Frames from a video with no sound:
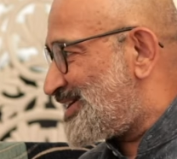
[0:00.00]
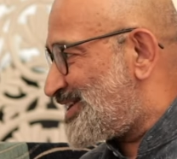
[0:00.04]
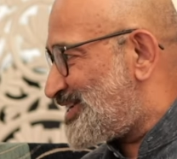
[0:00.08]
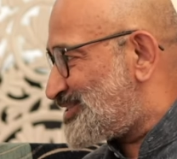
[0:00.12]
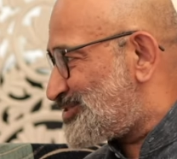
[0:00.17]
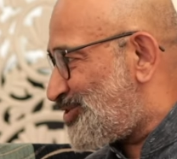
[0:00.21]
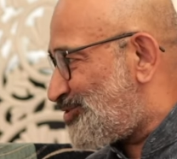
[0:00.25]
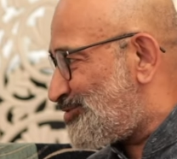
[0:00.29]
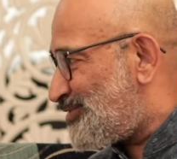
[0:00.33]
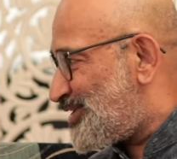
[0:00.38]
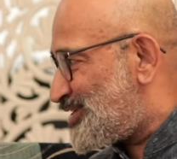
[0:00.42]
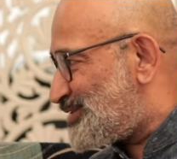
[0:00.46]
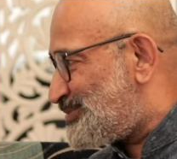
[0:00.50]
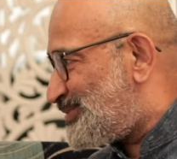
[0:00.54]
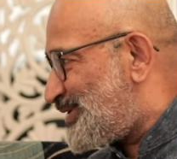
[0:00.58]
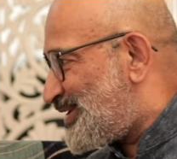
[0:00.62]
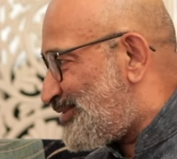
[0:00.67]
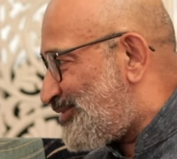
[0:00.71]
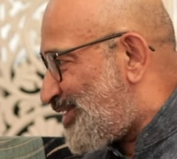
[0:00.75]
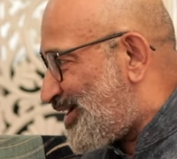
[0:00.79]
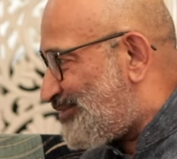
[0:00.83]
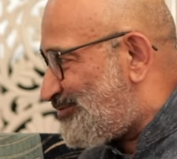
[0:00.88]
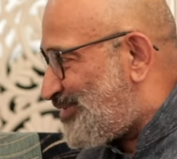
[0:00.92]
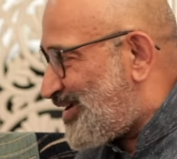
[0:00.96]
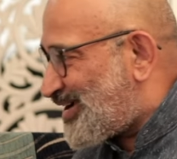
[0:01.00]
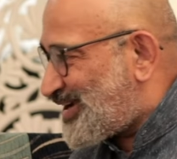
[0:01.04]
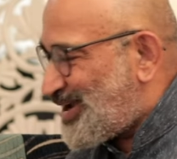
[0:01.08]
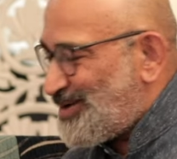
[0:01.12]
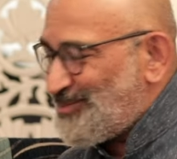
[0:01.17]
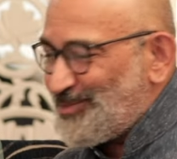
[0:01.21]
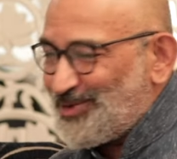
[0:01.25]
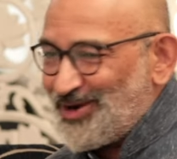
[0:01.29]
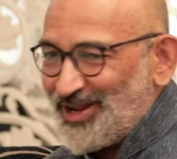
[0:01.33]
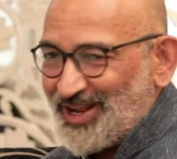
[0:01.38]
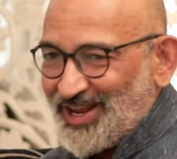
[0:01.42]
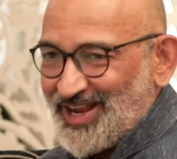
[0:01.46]
It has always been a one-way
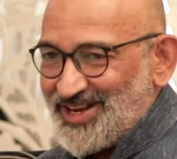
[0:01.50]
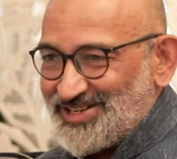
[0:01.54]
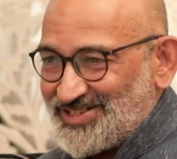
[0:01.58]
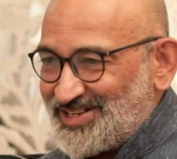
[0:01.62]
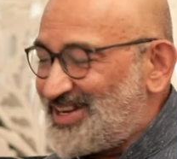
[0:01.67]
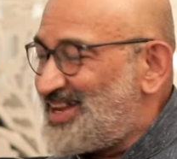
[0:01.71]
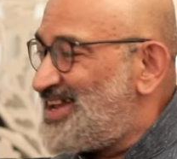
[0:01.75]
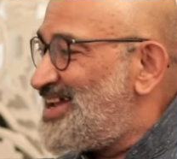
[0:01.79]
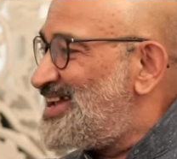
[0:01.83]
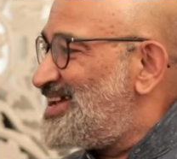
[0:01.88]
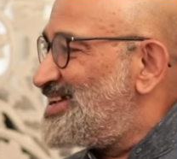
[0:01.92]
communication.